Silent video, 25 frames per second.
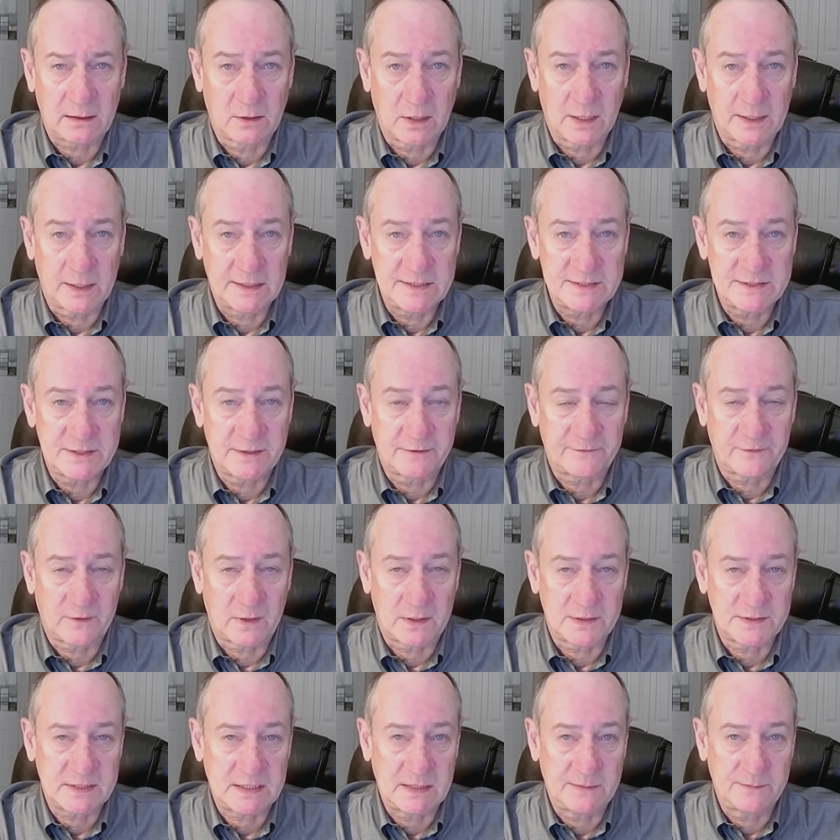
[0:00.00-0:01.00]
a lot easier for
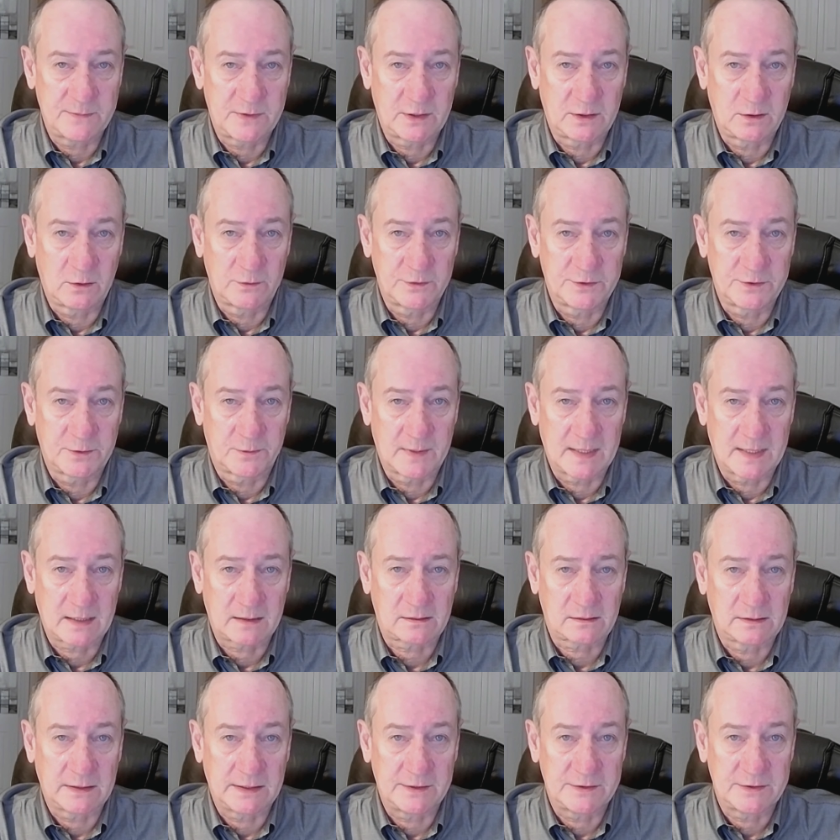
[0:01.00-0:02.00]
our team to go
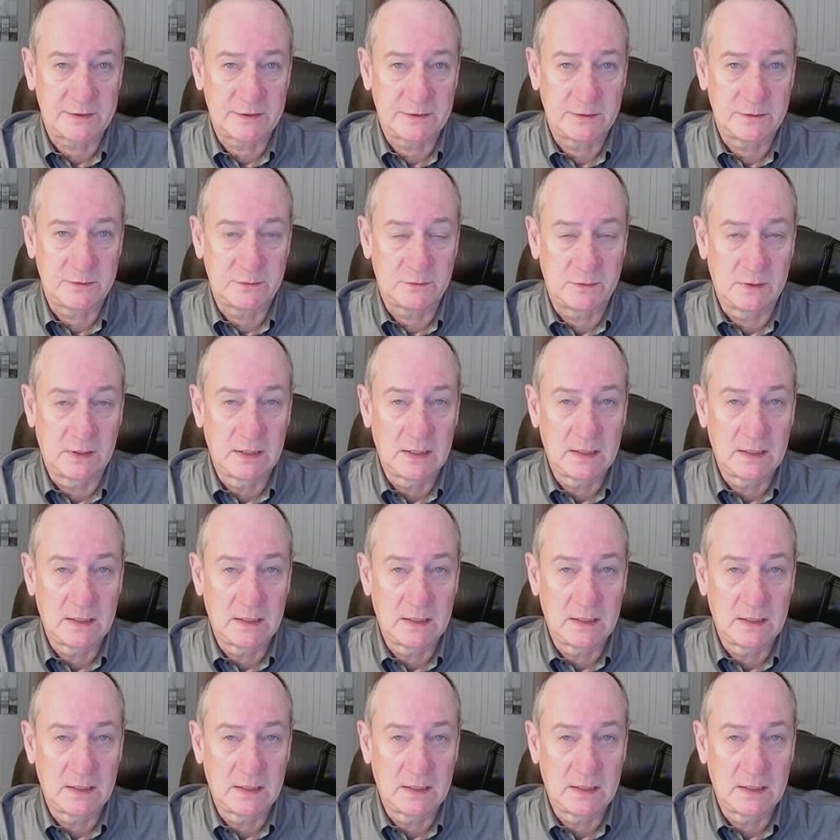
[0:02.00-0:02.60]
directly to